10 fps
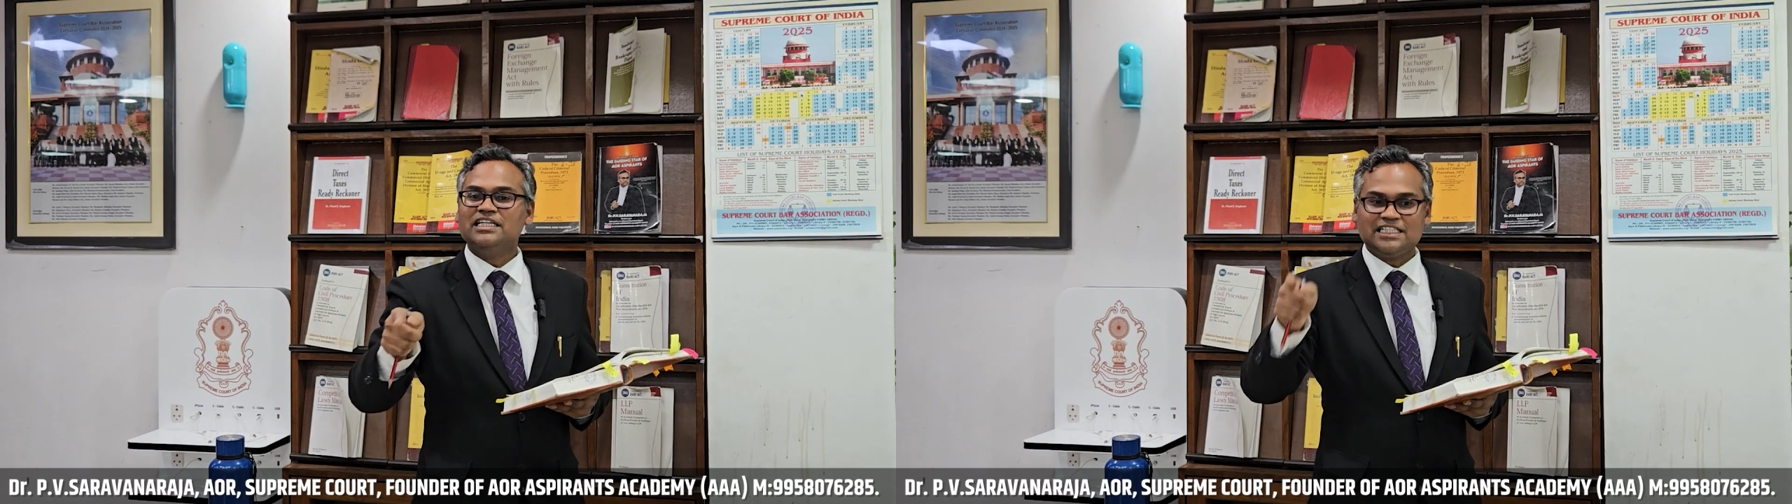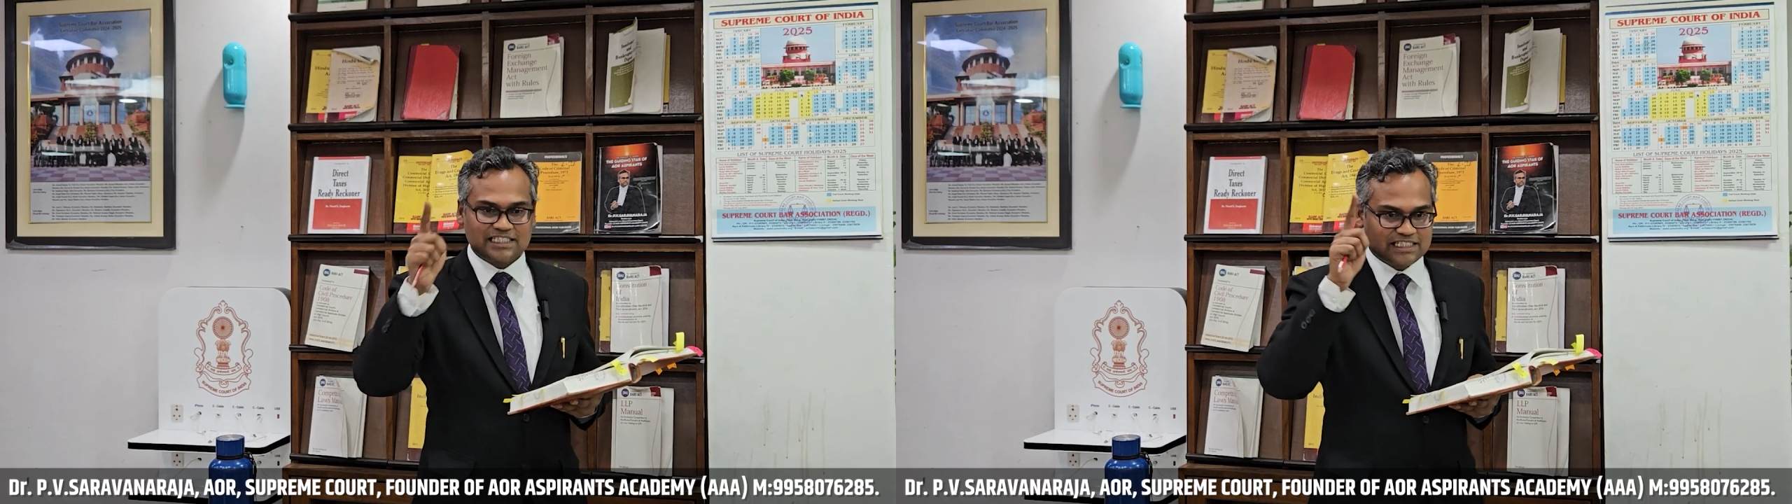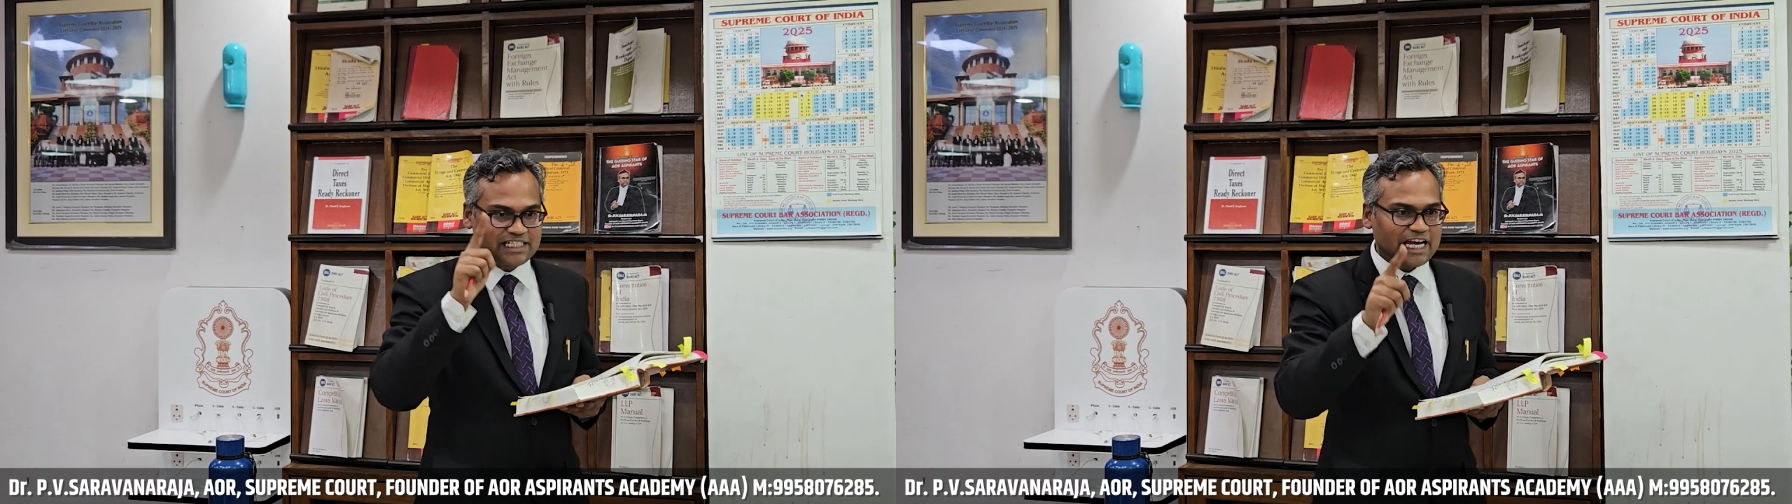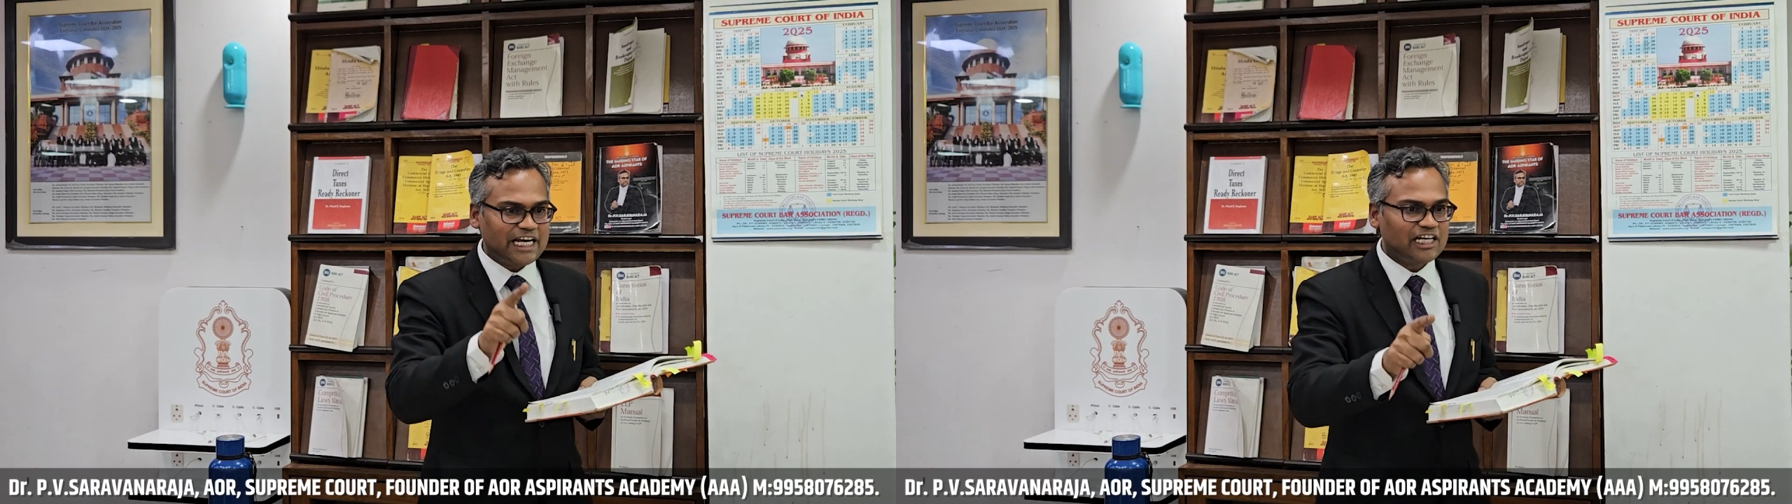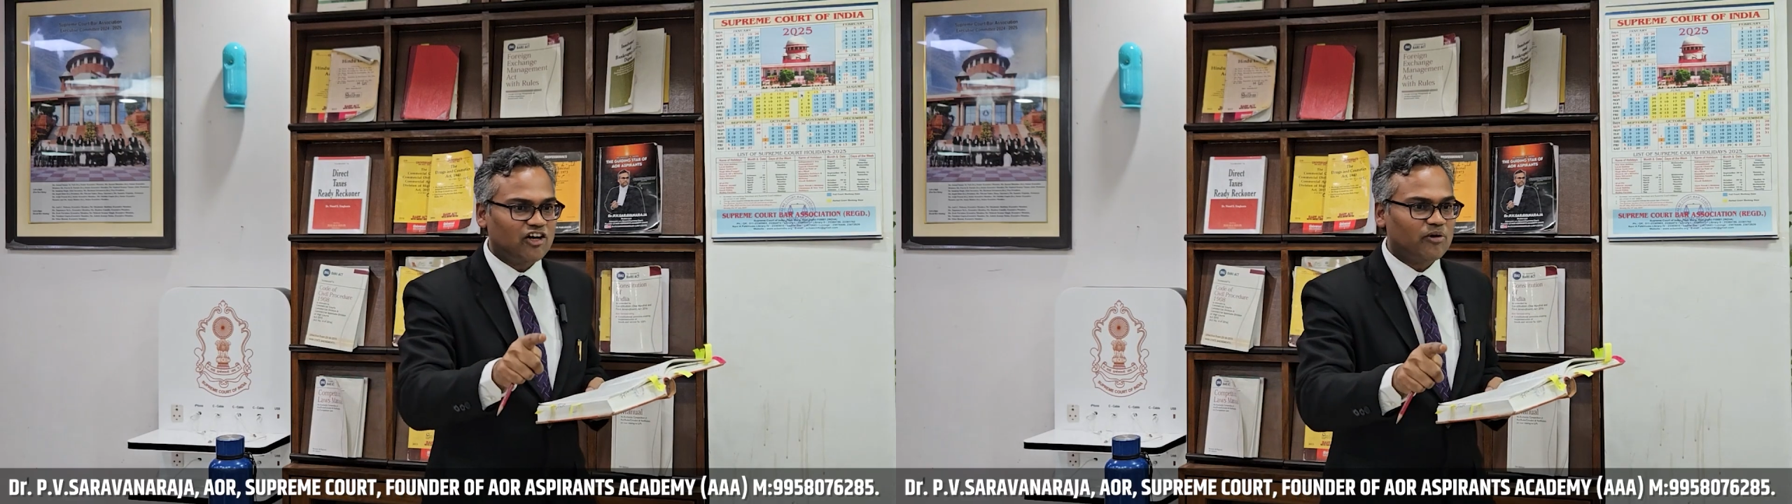
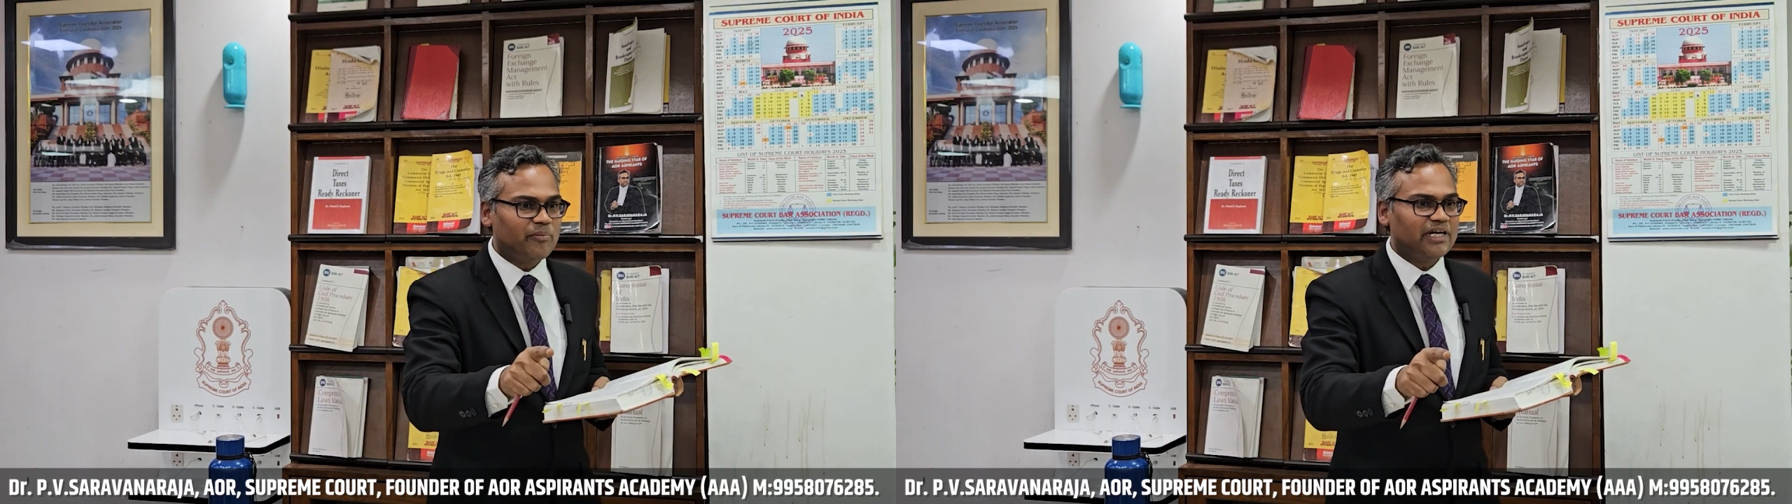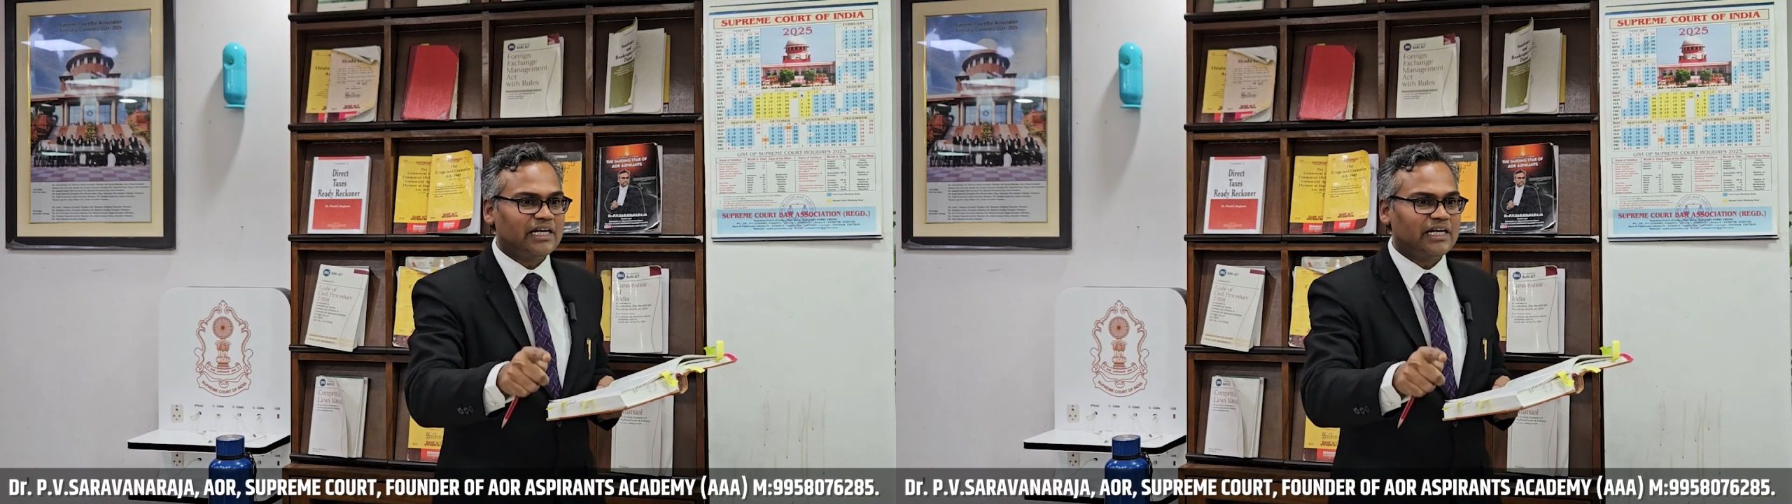state government